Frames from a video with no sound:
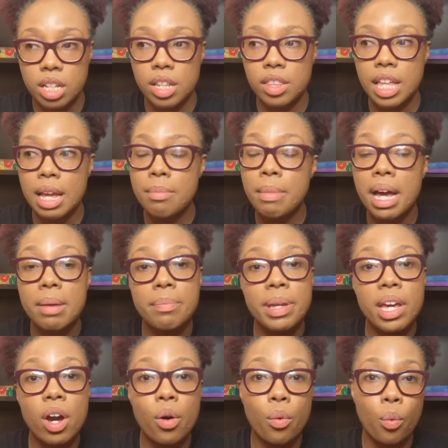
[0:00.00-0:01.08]
They might be
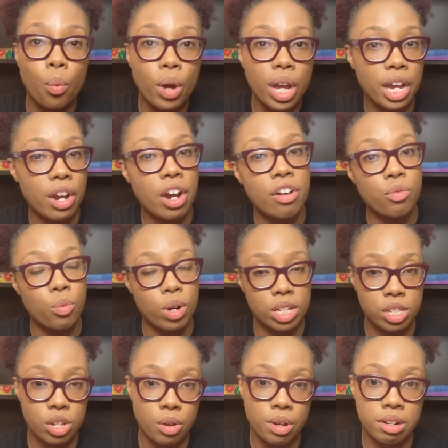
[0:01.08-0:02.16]
aware of what's
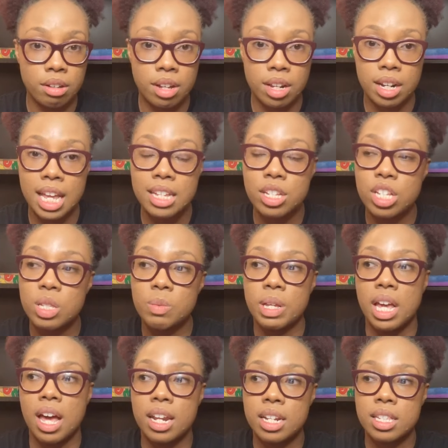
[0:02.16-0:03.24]
going on. Let's just be
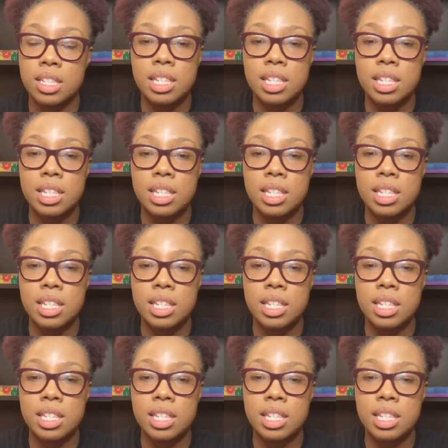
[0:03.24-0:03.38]
honest.